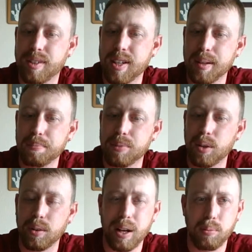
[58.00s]
tip,
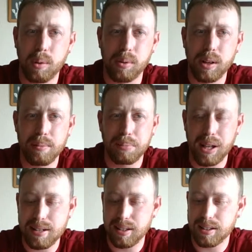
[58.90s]
that rubbery
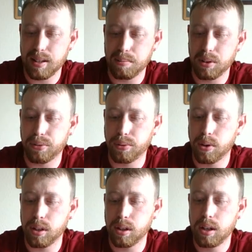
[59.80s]
plastic tip on the
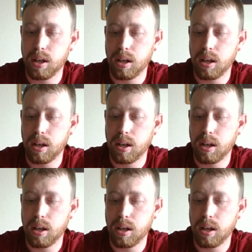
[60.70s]
front.